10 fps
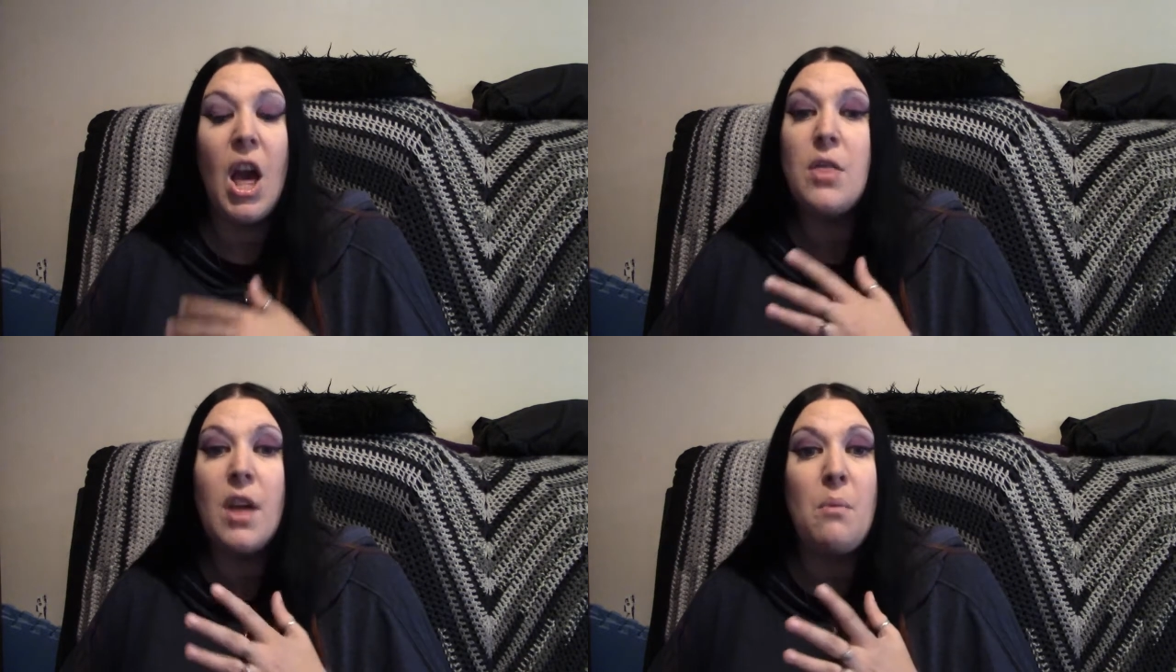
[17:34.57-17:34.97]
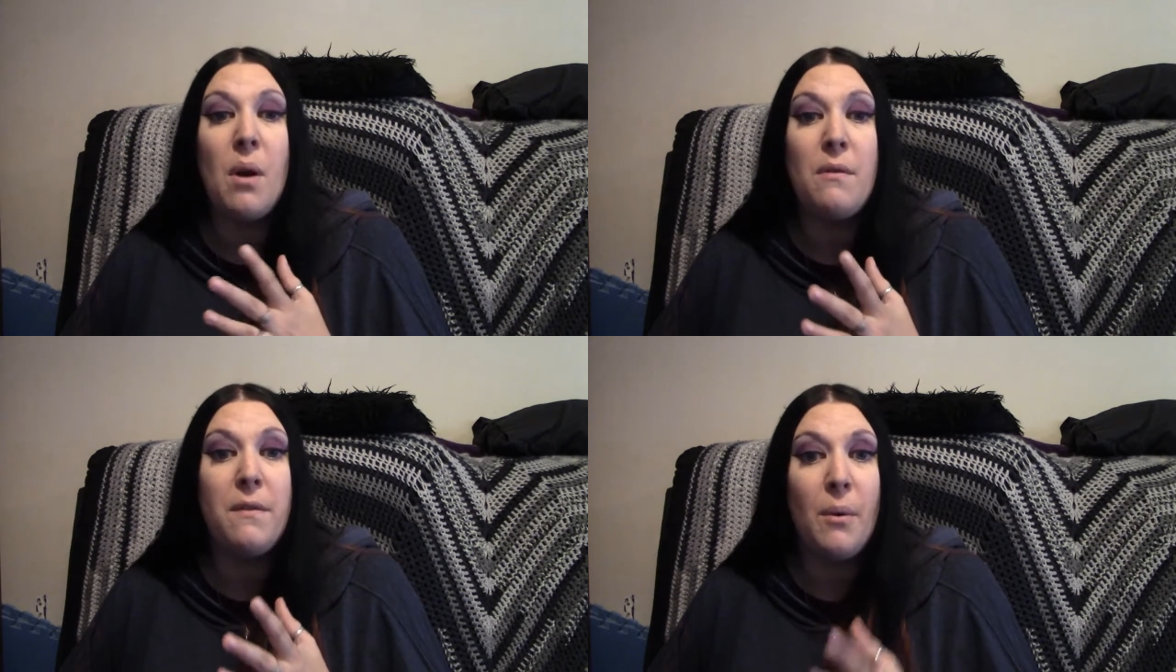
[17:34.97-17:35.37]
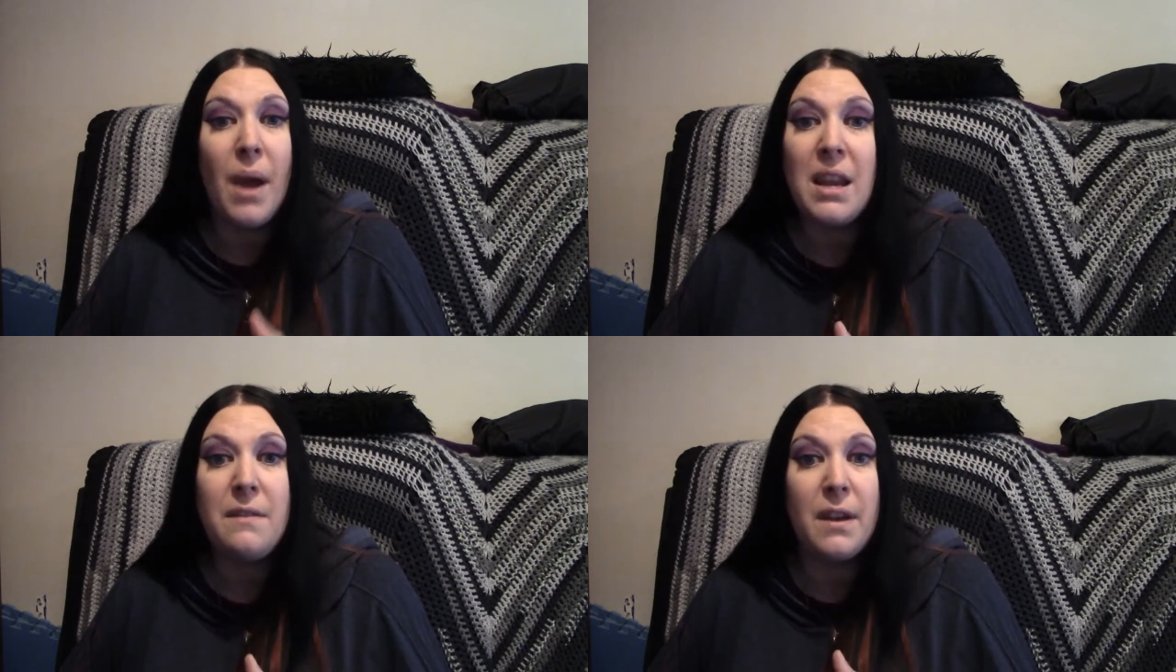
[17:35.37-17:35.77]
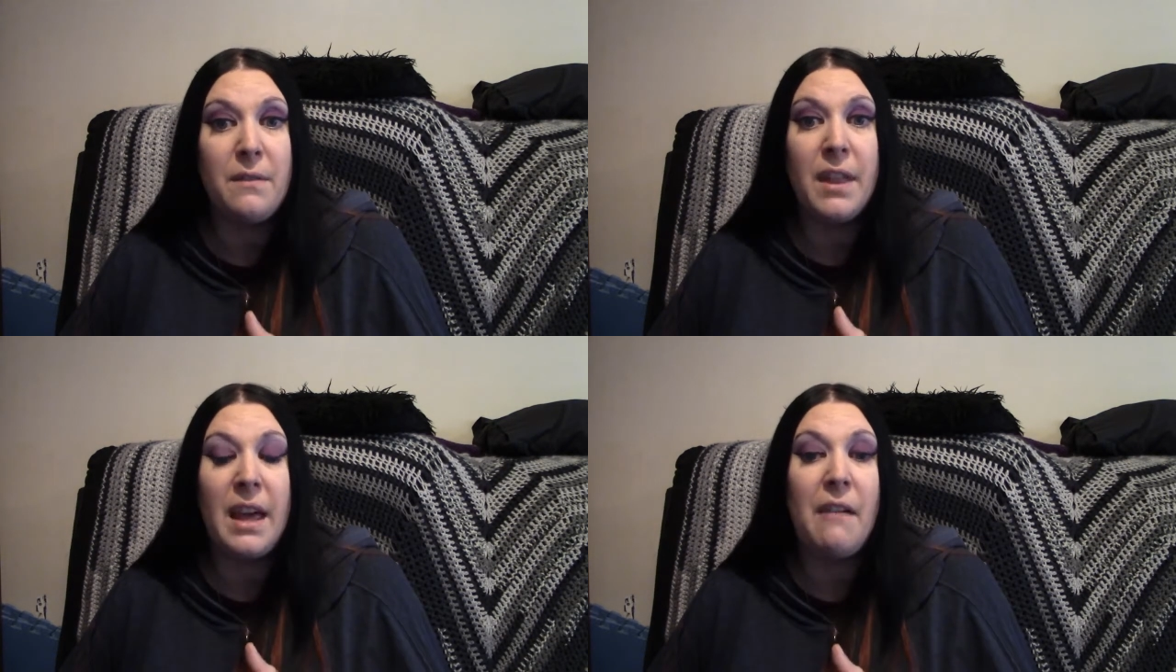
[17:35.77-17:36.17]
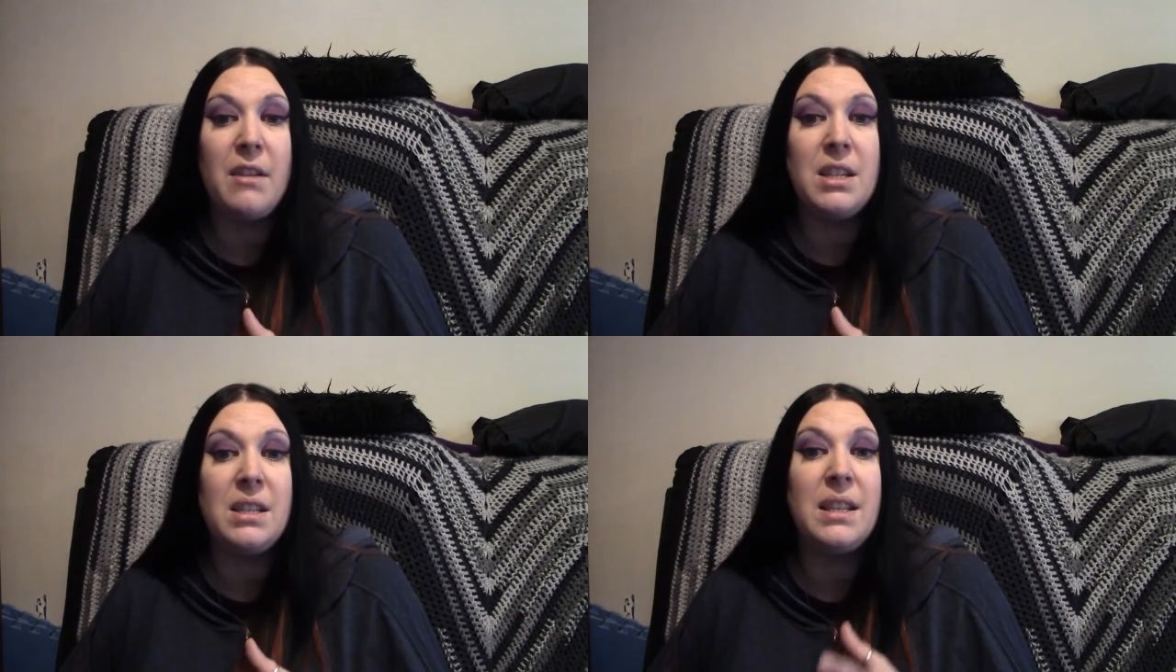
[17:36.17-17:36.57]
They won't feel anything for the
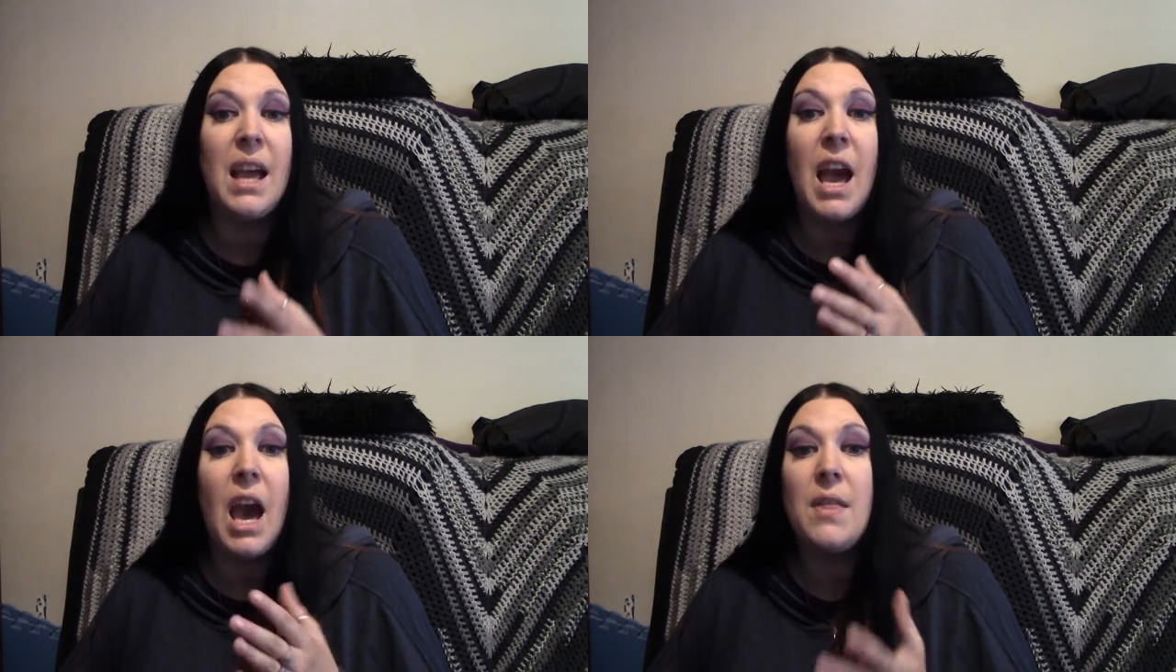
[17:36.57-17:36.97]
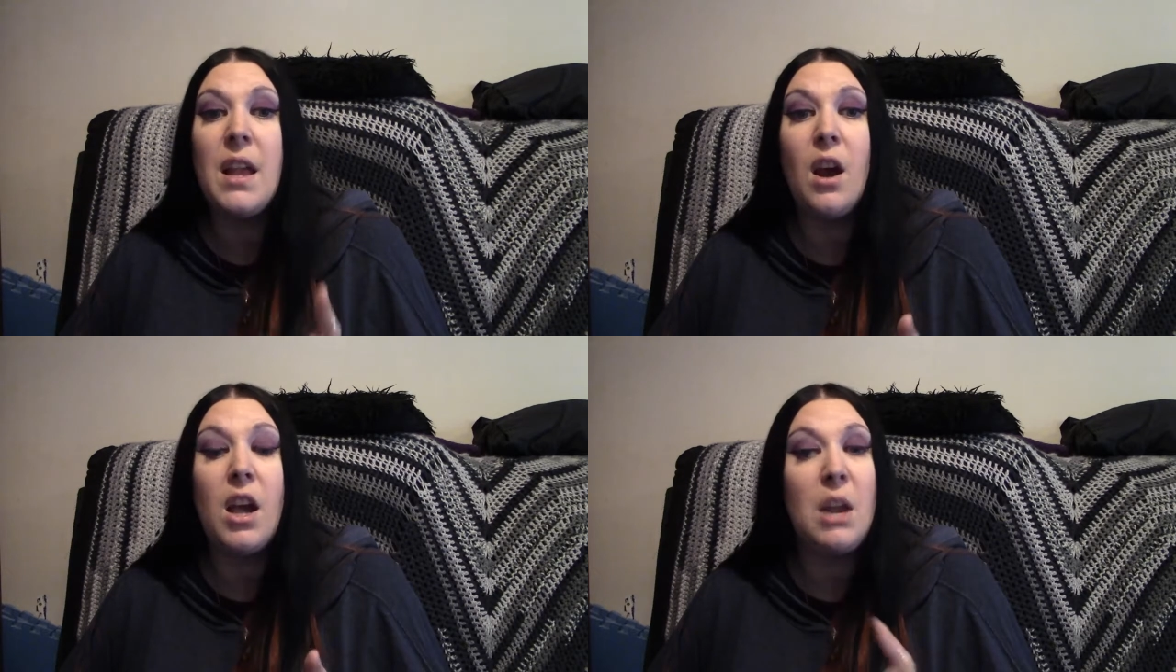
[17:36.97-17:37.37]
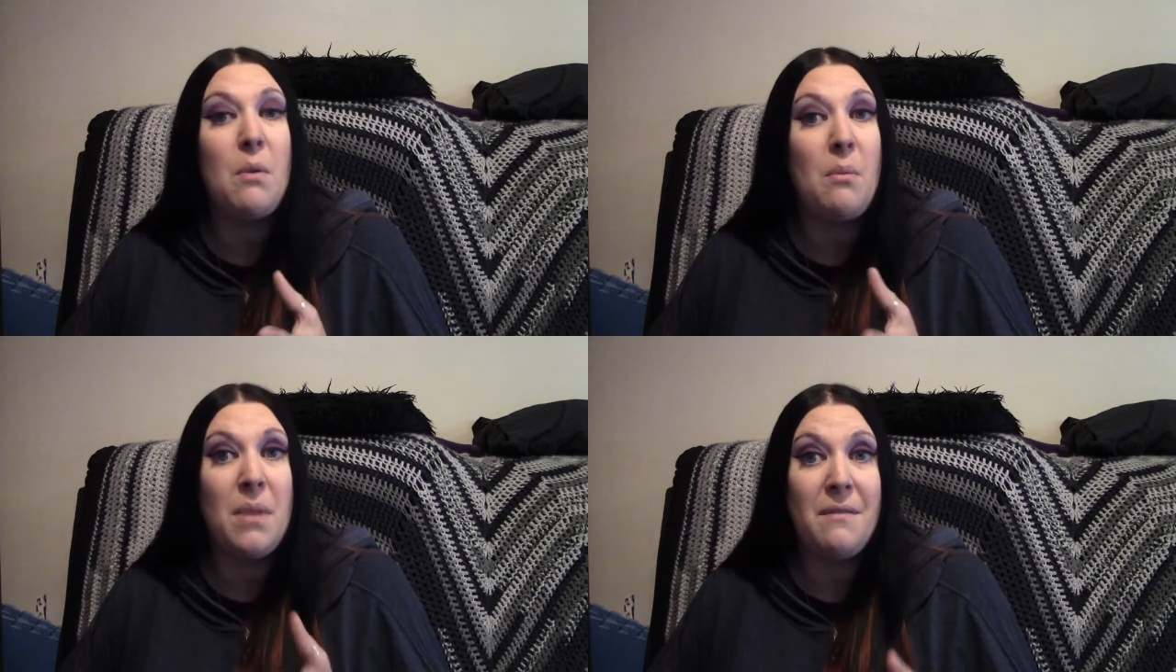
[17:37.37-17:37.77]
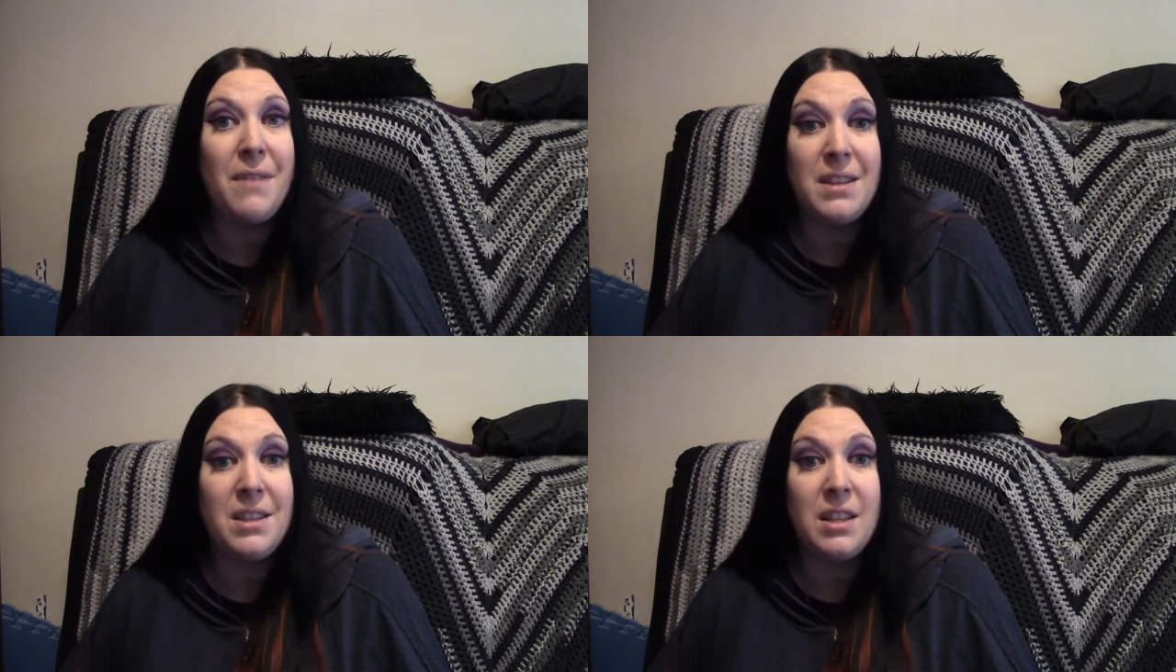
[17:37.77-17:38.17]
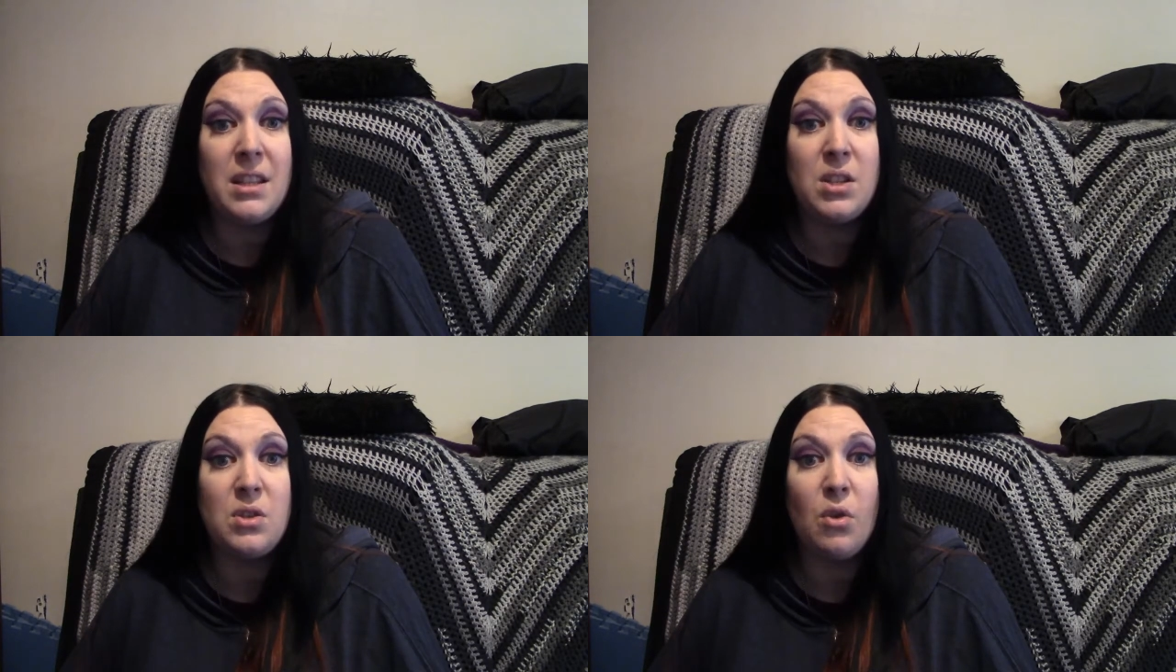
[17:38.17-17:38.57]
characters, and they likely won't be invested in the
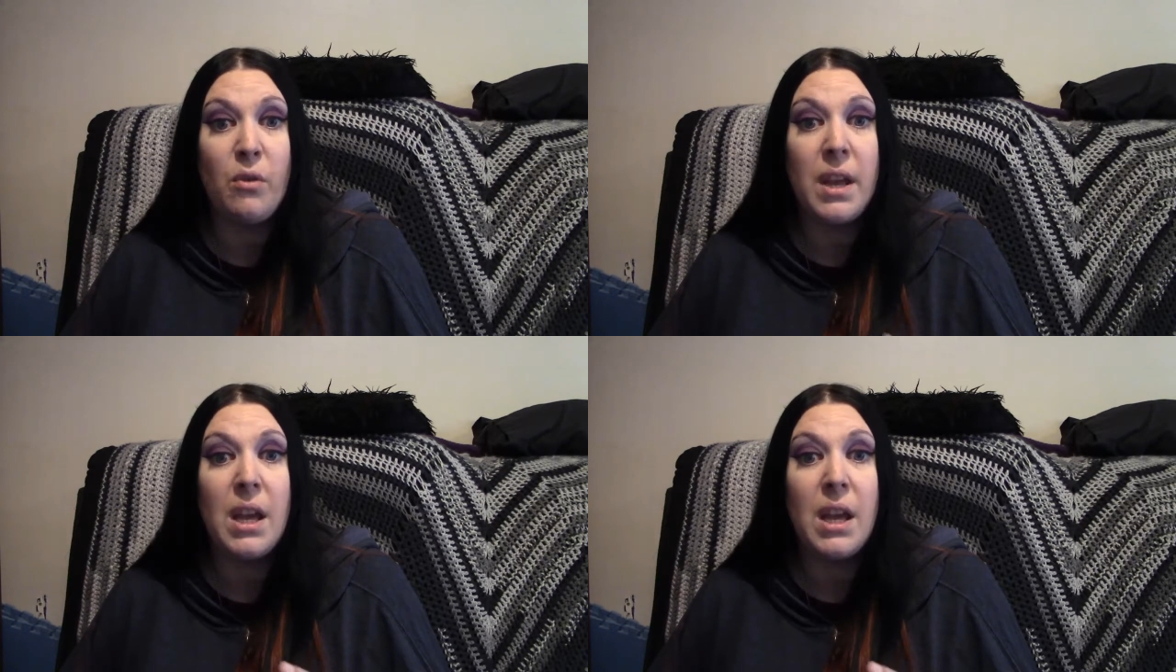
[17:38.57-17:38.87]
story,